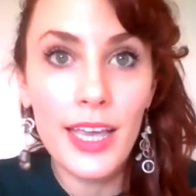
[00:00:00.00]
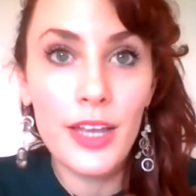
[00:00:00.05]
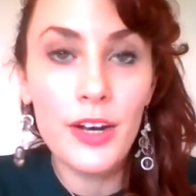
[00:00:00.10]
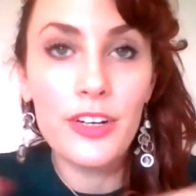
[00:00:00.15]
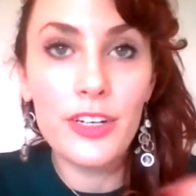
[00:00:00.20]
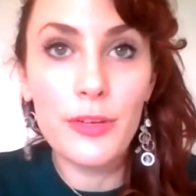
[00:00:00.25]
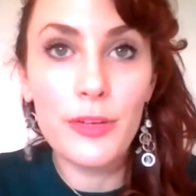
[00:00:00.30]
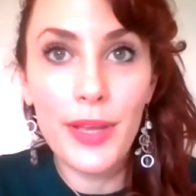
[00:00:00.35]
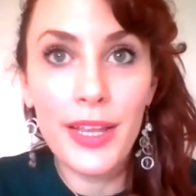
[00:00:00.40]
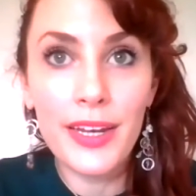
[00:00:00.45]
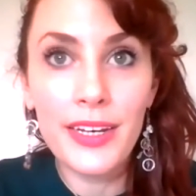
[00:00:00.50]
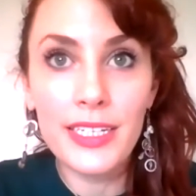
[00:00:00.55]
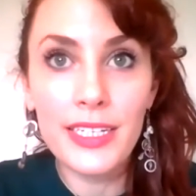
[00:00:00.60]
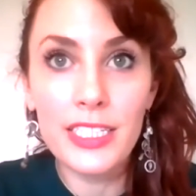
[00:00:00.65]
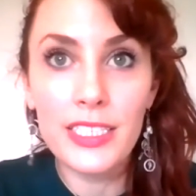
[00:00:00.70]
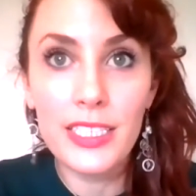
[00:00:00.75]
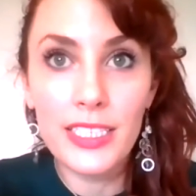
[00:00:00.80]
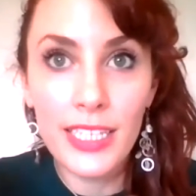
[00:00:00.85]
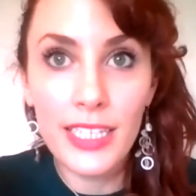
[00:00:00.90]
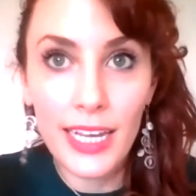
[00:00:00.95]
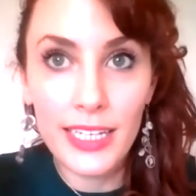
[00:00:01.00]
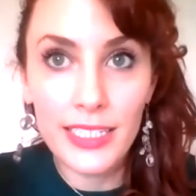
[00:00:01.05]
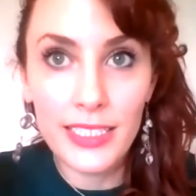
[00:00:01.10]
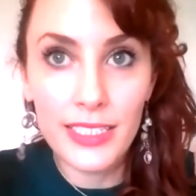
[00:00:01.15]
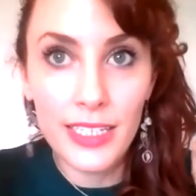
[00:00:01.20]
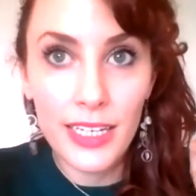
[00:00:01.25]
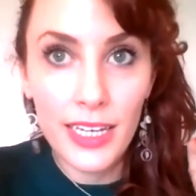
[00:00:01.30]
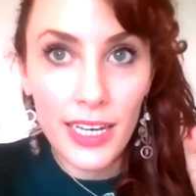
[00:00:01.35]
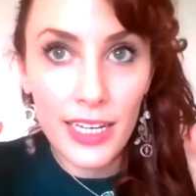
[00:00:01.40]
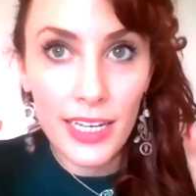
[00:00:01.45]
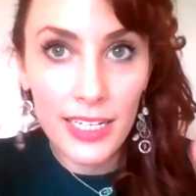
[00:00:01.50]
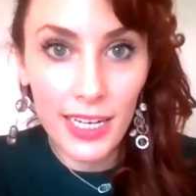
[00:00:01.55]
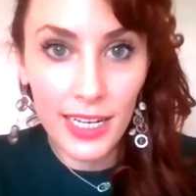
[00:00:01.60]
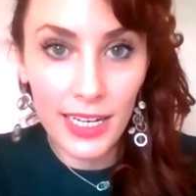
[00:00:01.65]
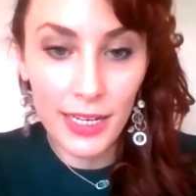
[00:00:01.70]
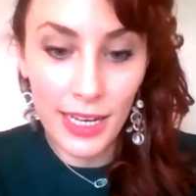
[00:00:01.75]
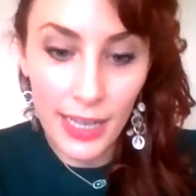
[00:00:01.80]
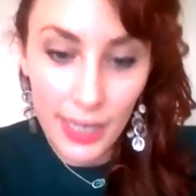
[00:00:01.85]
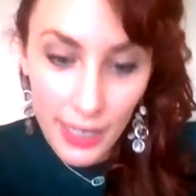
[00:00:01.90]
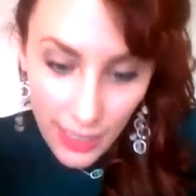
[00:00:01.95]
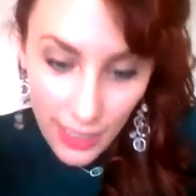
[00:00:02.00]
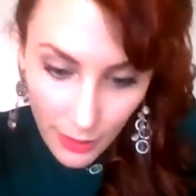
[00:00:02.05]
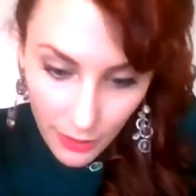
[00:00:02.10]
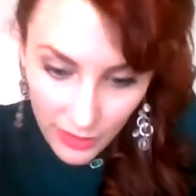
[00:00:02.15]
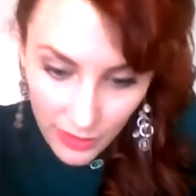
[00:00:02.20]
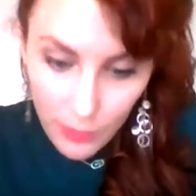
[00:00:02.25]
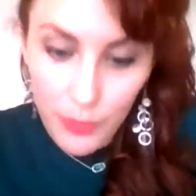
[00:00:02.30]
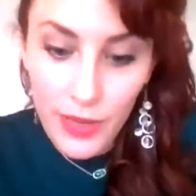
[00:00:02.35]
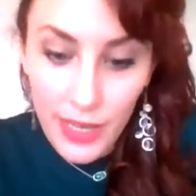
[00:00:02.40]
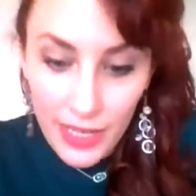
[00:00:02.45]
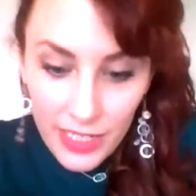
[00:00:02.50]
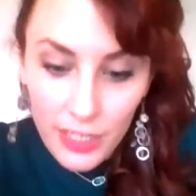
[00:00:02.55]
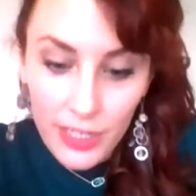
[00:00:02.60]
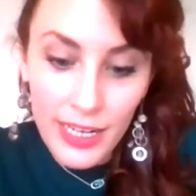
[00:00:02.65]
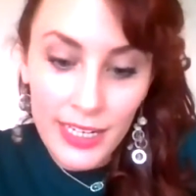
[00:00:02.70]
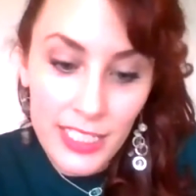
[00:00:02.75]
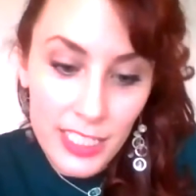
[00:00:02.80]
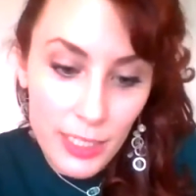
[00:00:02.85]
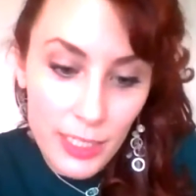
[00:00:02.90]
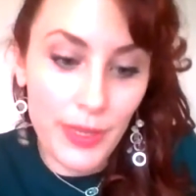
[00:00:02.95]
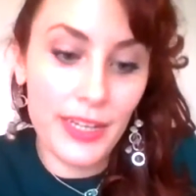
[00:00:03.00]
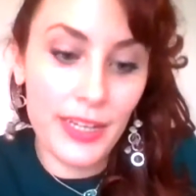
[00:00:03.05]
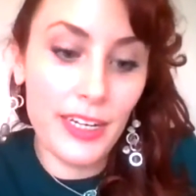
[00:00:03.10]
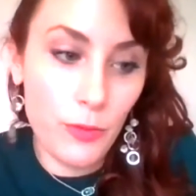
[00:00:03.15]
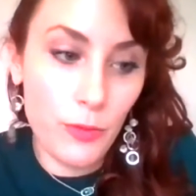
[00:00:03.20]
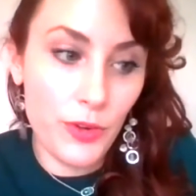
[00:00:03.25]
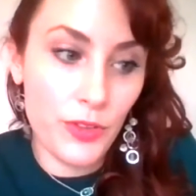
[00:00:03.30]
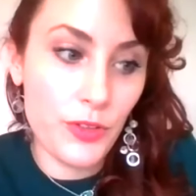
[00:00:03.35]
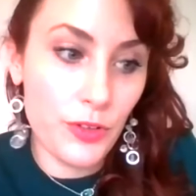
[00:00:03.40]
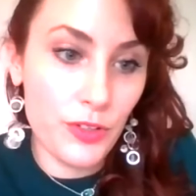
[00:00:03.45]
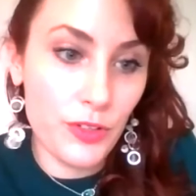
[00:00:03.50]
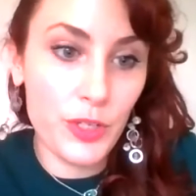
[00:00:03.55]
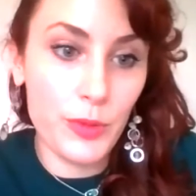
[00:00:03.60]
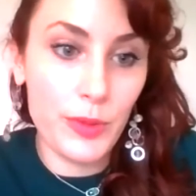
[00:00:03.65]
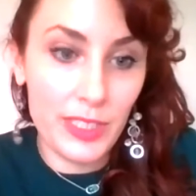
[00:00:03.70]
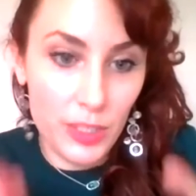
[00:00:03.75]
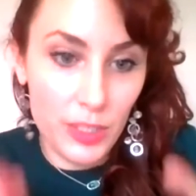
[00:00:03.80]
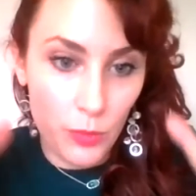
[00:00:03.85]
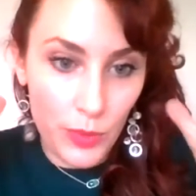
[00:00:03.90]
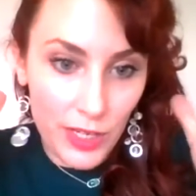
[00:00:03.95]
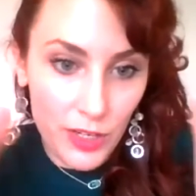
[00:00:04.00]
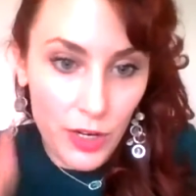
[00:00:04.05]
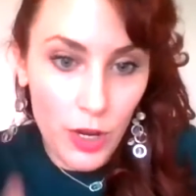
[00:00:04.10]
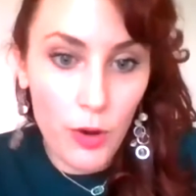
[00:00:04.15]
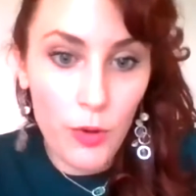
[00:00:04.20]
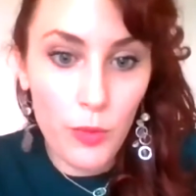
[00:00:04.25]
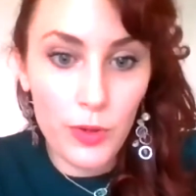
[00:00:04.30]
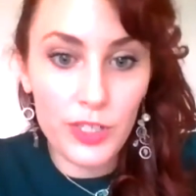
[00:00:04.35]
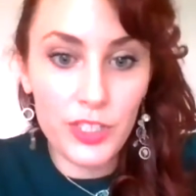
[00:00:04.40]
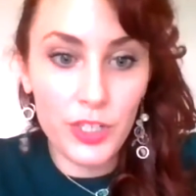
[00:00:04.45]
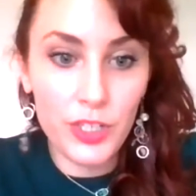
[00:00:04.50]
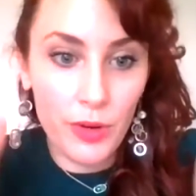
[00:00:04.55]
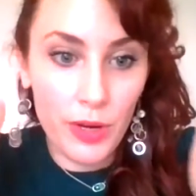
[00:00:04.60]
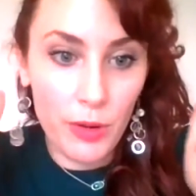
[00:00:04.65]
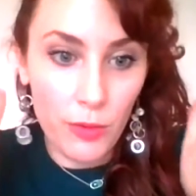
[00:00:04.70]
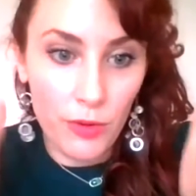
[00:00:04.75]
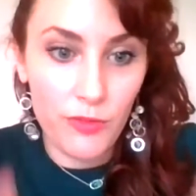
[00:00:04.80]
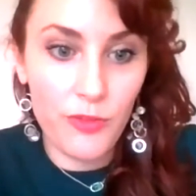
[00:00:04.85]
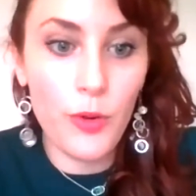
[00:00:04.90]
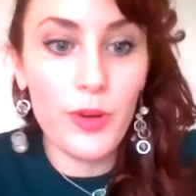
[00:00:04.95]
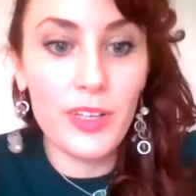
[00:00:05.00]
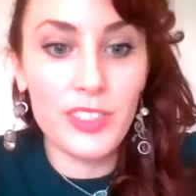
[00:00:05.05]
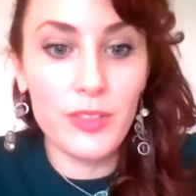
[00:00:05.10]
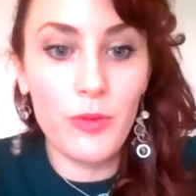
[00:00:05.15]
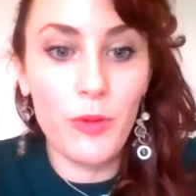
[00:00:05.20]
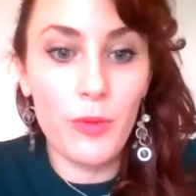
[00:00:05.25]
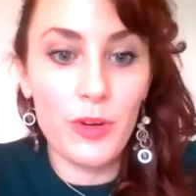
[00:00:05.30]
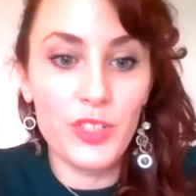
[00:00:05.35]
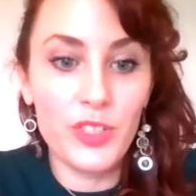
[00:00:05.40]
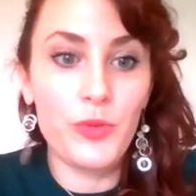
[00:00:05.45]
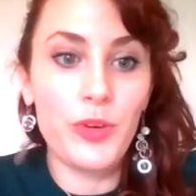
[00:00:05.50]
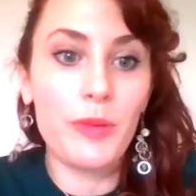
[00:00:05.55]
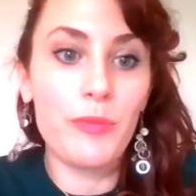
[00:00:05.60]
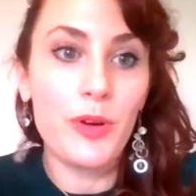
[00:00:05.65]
interdependent yet in, independent what they're doing. So we know what we're doing, we're focused on what we're doing,